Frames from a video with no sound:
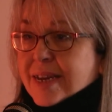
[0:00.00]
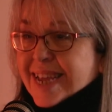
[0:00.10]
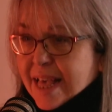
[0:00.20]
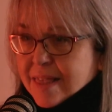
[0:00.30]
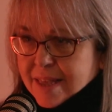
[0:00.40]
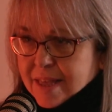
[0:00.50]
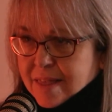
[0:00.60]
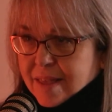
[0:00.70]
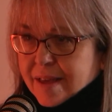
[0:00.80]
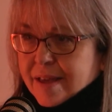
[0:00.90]
task
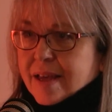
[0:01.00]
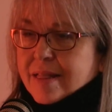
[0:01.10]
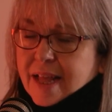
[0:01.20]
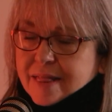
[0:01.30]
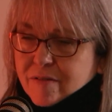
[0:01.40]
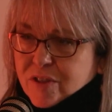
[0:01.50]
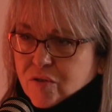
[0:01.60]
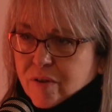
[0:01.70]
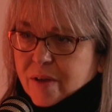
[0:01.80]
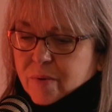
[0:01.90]
is that they're
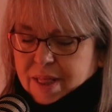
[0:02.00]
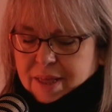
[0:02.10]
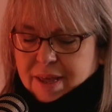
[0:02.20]
struggling with.